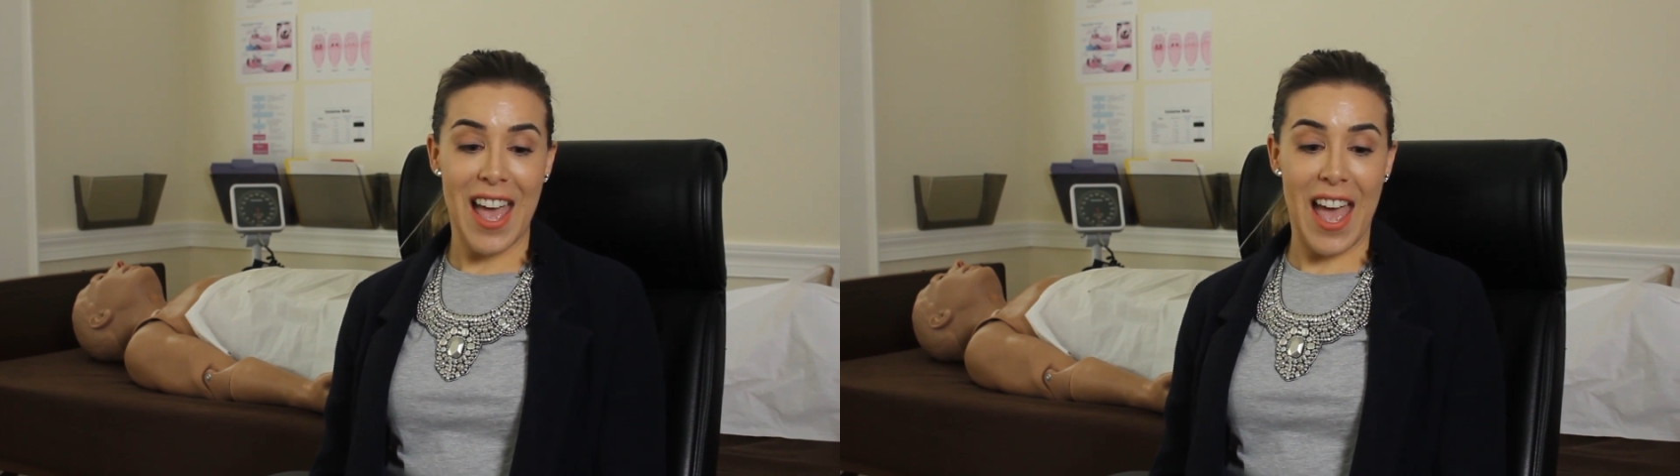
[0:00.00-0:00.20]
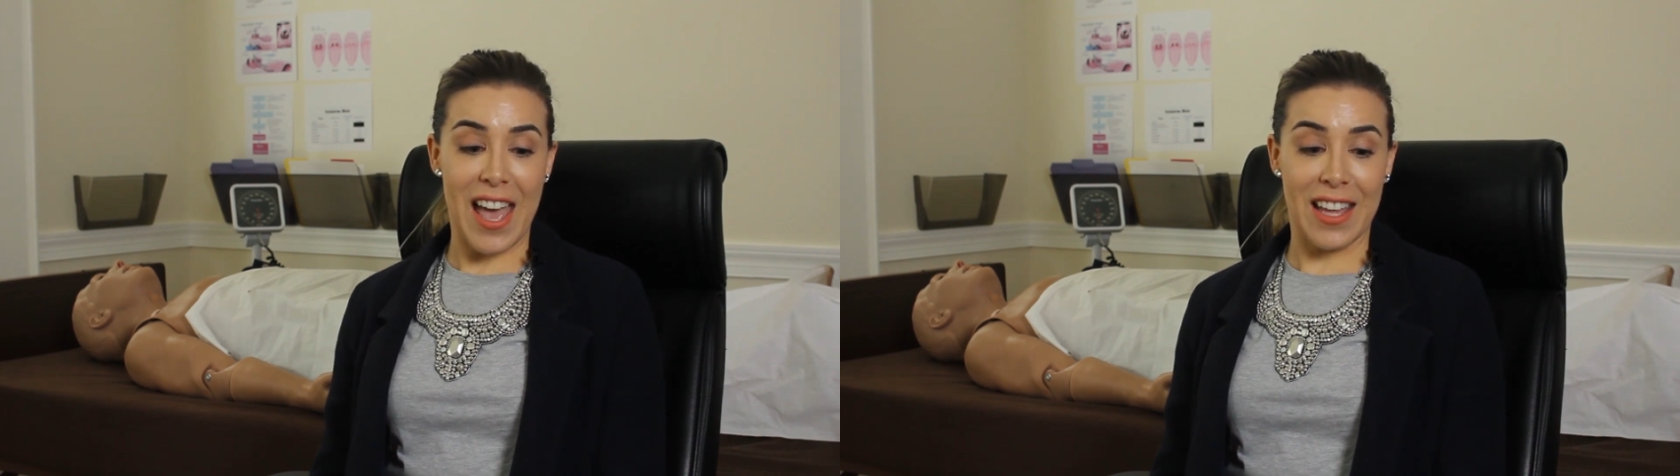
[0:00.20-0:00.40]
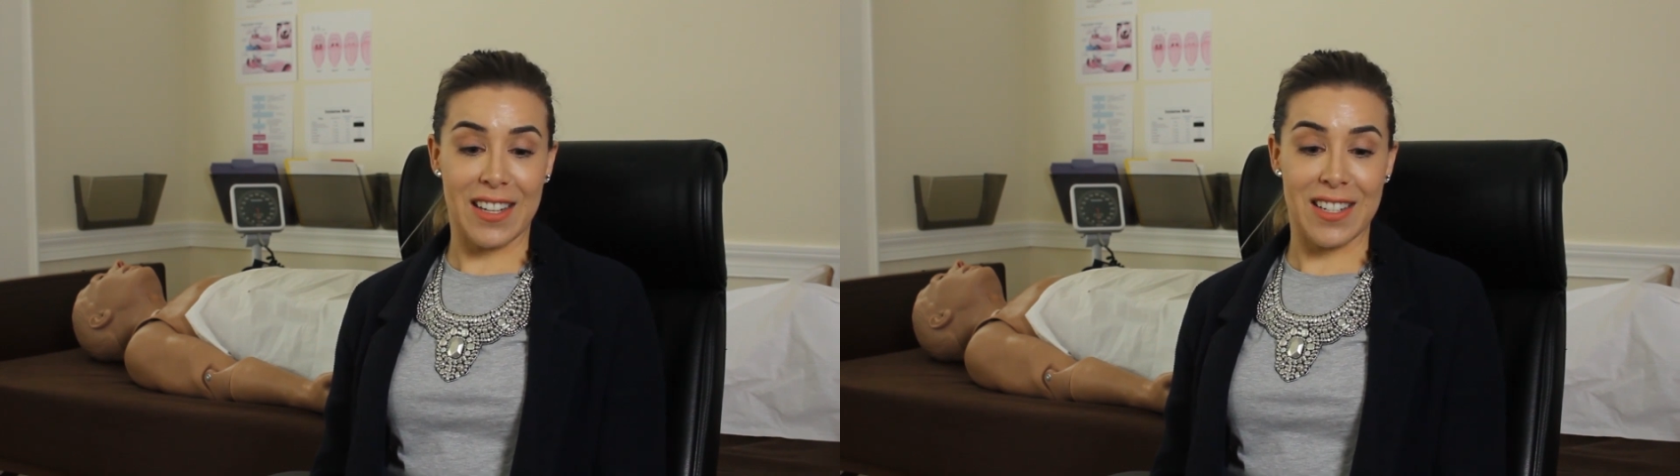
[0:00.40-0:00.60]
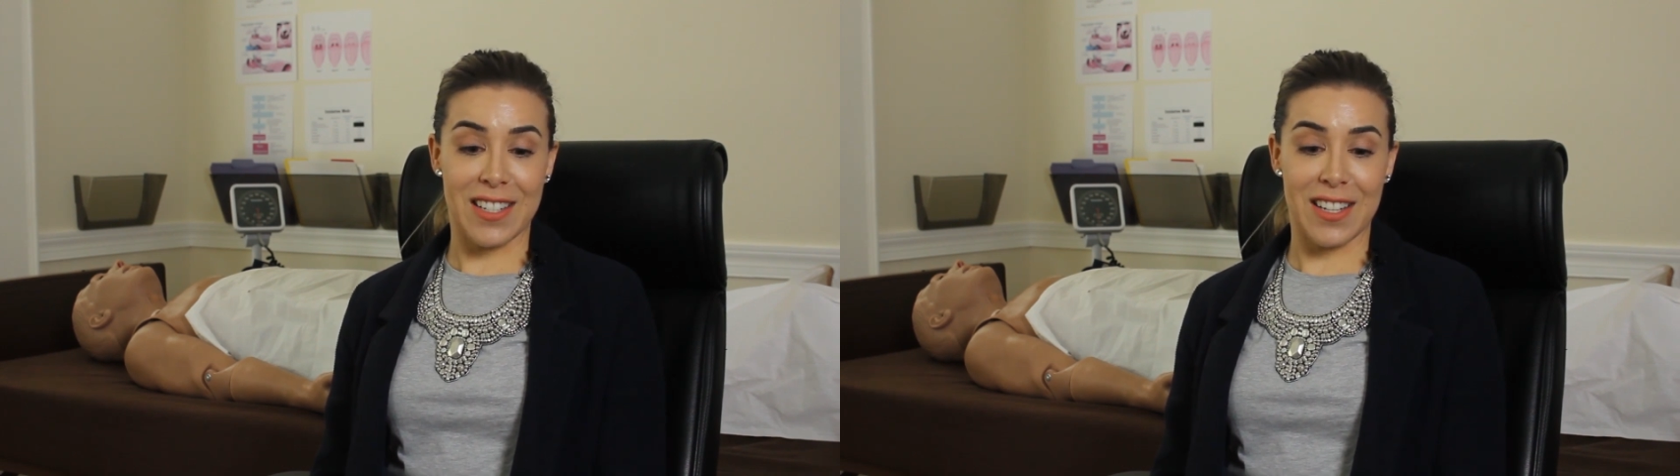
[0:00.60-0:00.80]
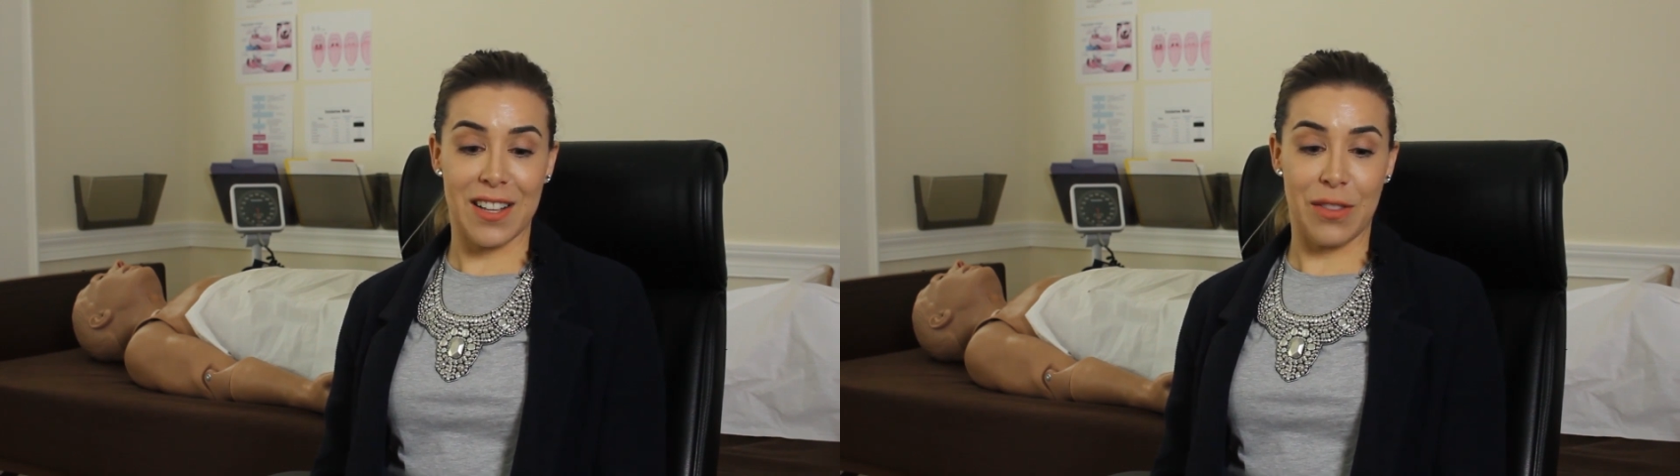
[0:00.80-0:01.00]
and
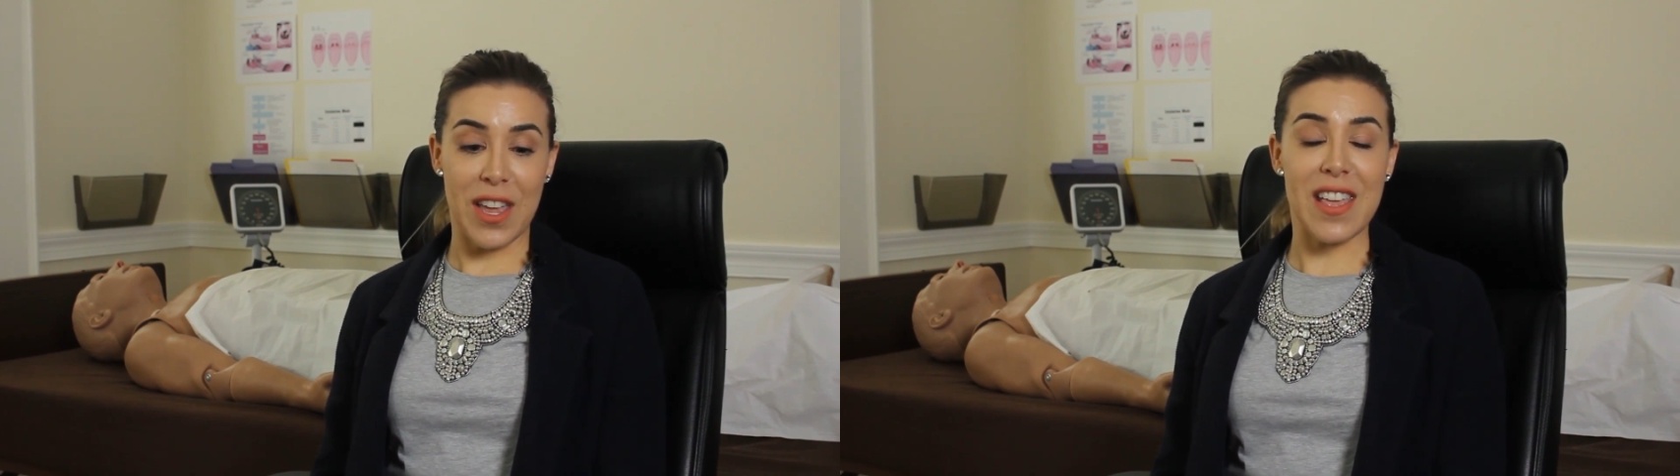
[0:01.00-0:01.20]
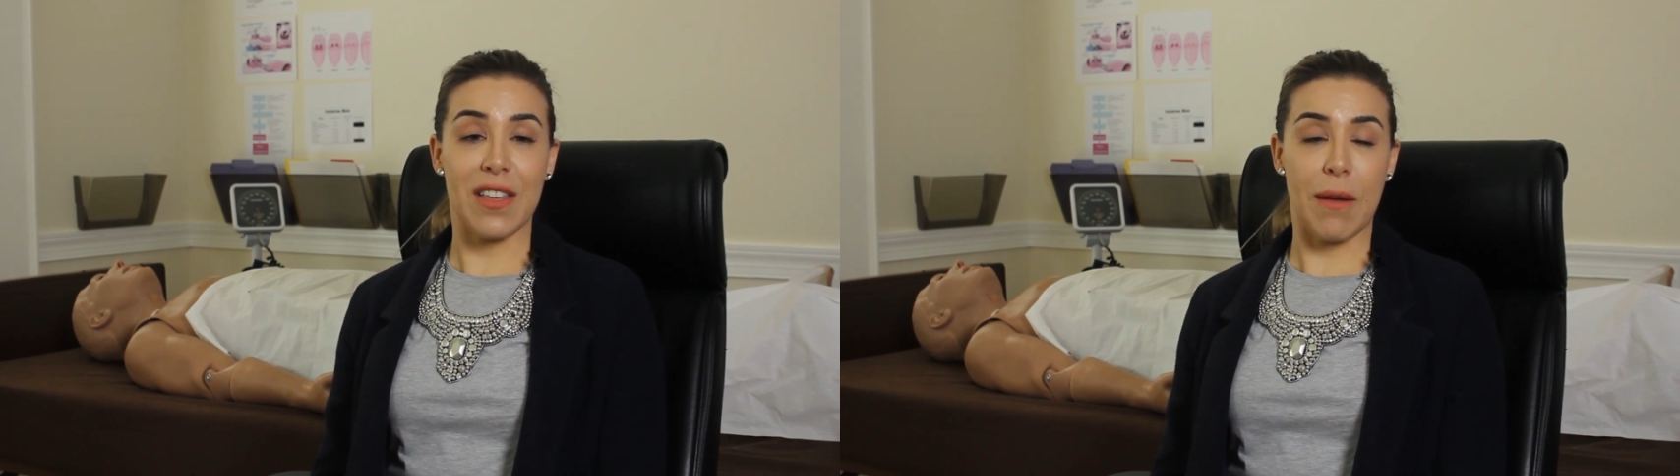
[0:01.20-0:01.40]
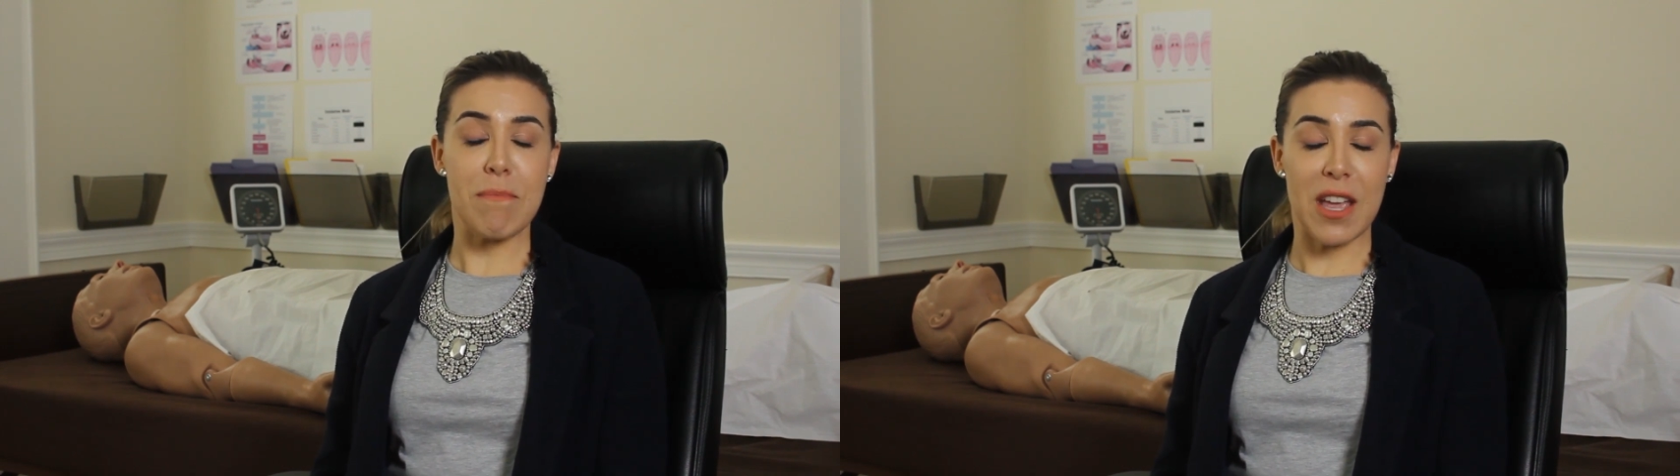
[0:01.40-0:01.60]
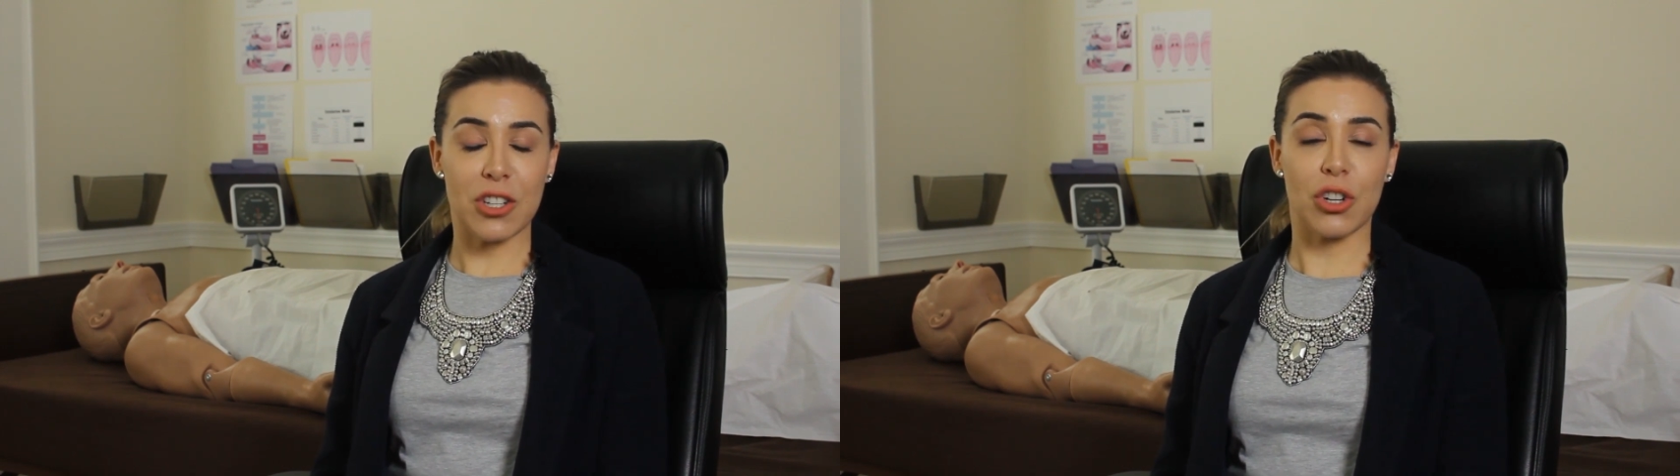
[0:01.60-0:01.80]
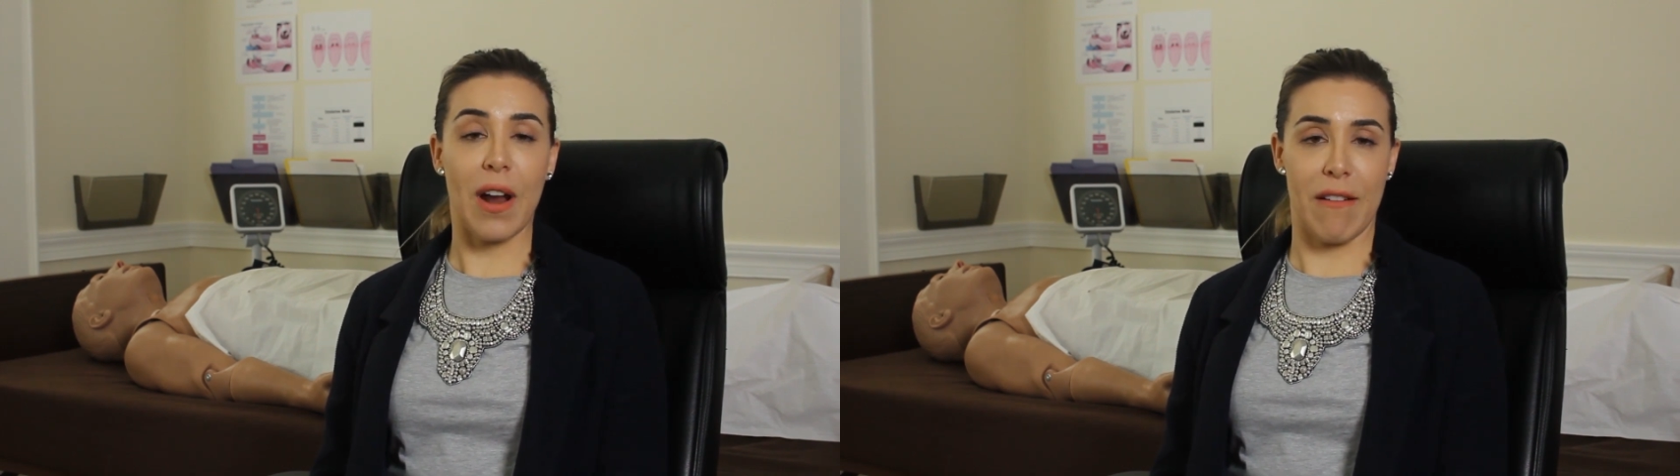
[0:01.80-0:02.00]
they make sure